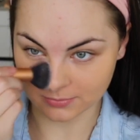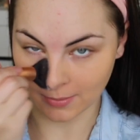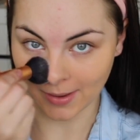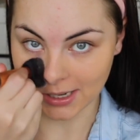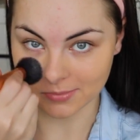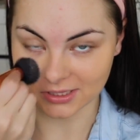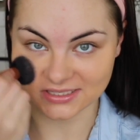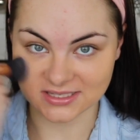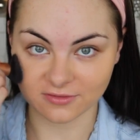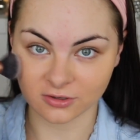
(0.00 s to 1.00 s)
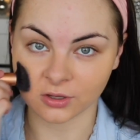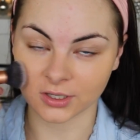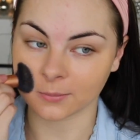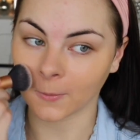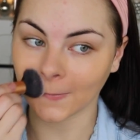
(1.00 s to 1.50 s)
did my makeup at like 7 o'clock
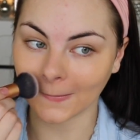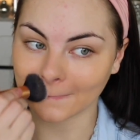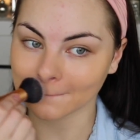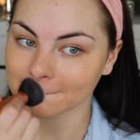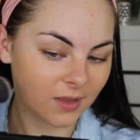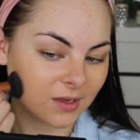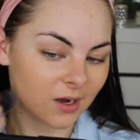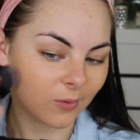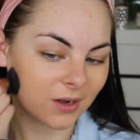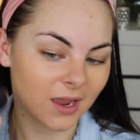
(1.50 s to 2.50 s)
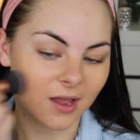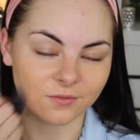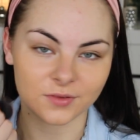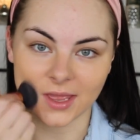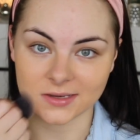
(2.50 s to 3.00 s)
in the morning, and then I went
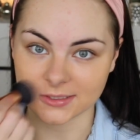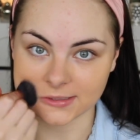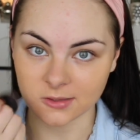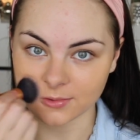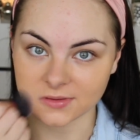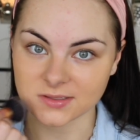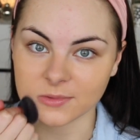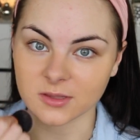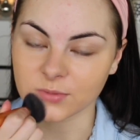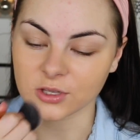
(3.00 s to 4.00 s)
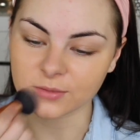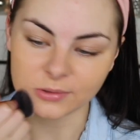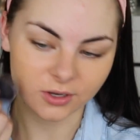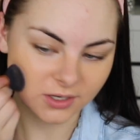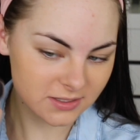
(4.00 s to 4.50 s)
out for that dinner with some of the beauty
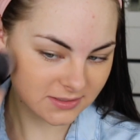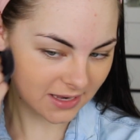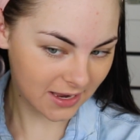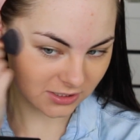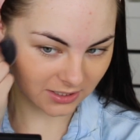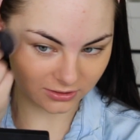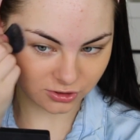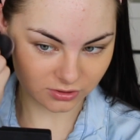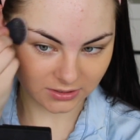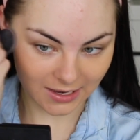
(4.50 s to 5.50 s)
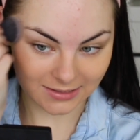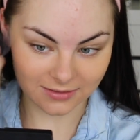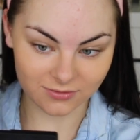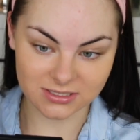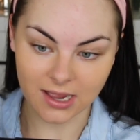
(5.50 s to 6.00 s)
bloggers, and I literally hadn't
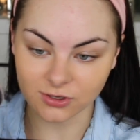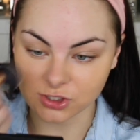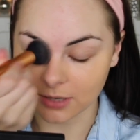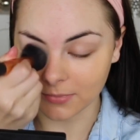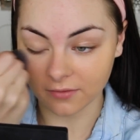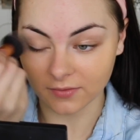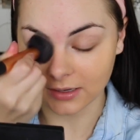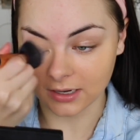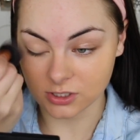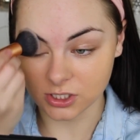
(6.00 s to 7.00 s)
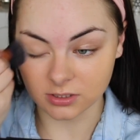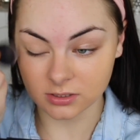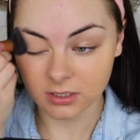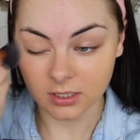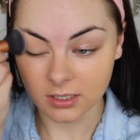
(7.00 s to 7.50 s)
even touched up my
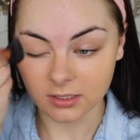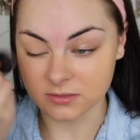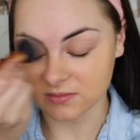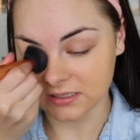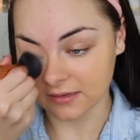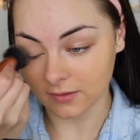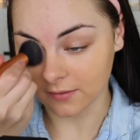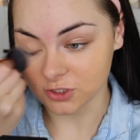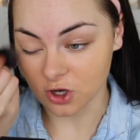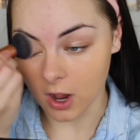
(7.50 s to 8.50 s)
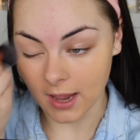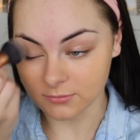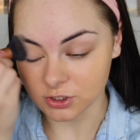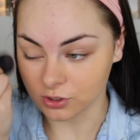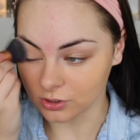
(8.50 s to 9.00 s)
foundation because we didn't even have
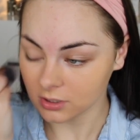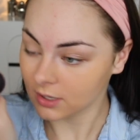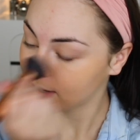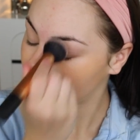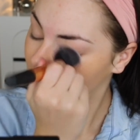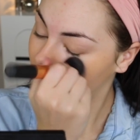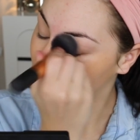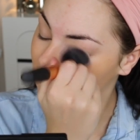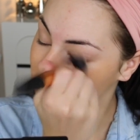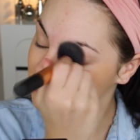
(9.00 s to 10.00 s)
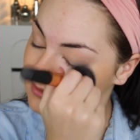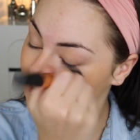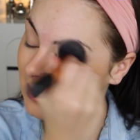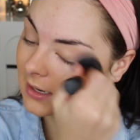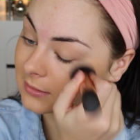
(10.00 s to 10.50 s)
time to. And
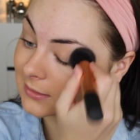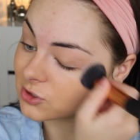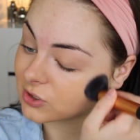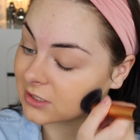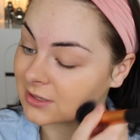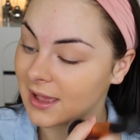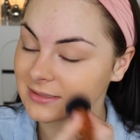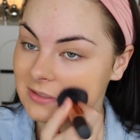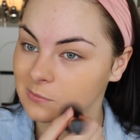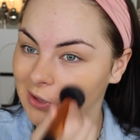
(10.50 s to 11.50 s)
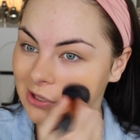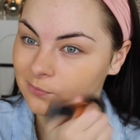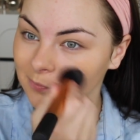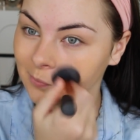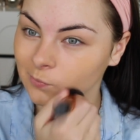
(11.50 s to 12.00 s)
yeah, and it literally lasted
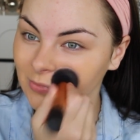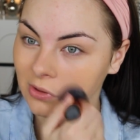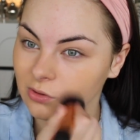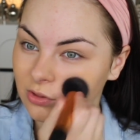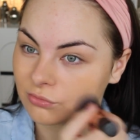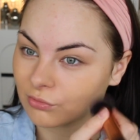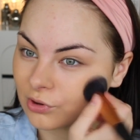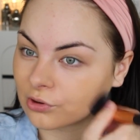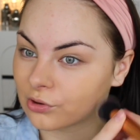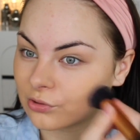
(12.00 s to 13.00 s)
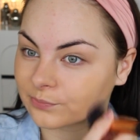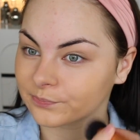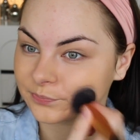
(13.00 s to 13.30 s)
me through